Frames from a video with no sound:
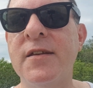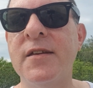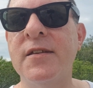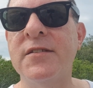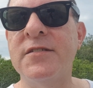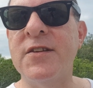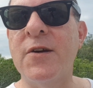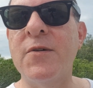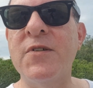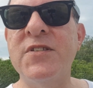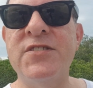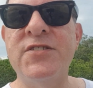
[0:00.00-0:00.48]

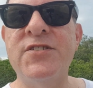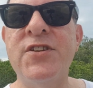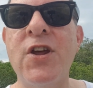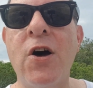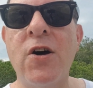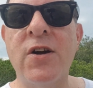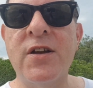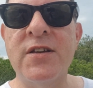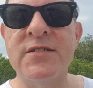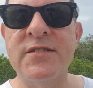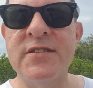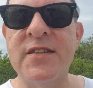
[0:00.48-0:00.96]
So it's
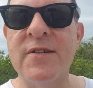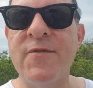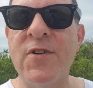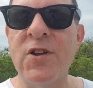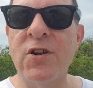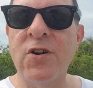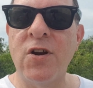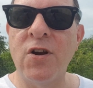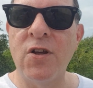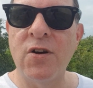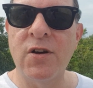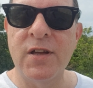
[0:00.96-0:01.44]
dark at 7
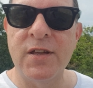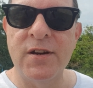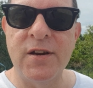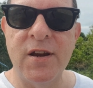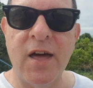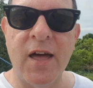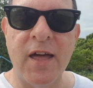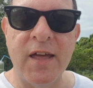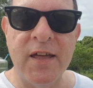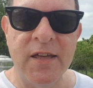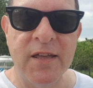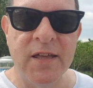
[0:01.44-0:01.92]
o'clock at
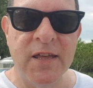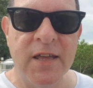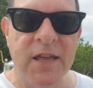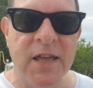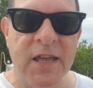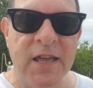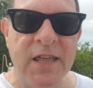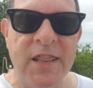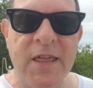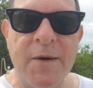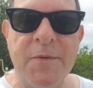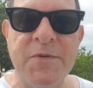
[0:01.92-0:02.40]
night.
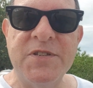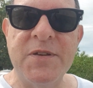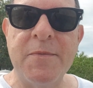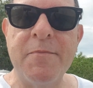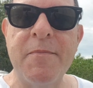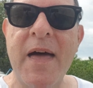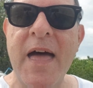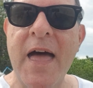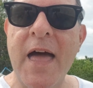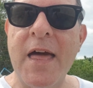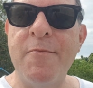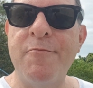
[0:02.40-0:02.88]
There was a
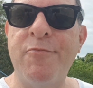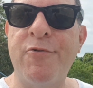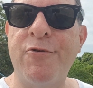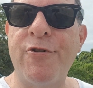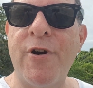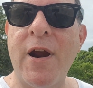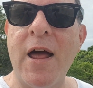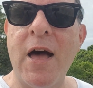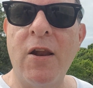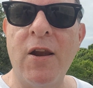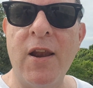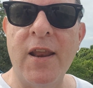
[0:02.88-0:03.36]
man
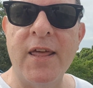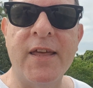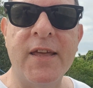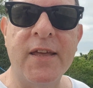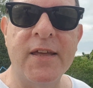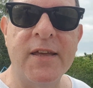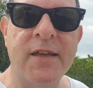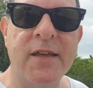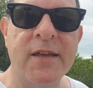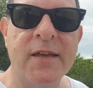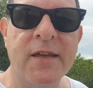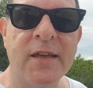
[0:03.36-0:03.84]

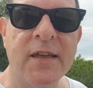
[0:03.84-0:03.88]
prowling.